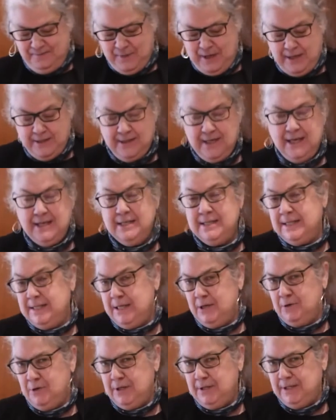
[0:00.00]
I take it
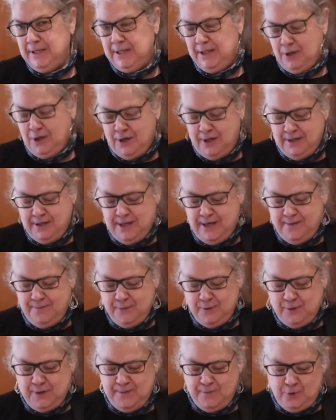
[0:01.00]
seriously a lot of
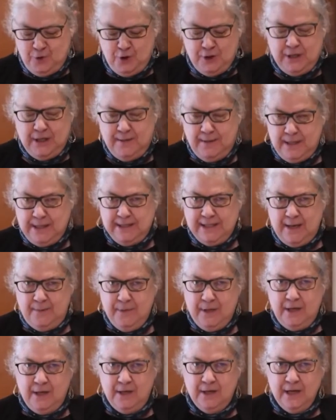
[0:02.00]
times when I'm cooking, because
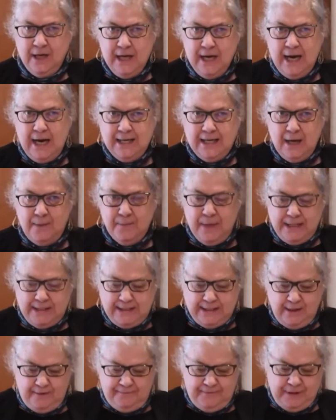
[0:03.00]
I get
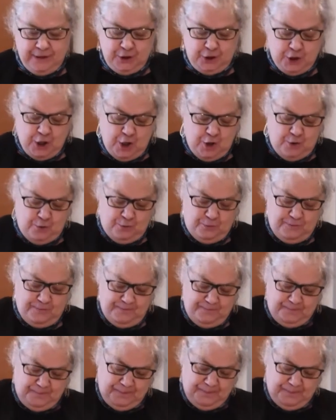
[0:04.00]
myself in a zone.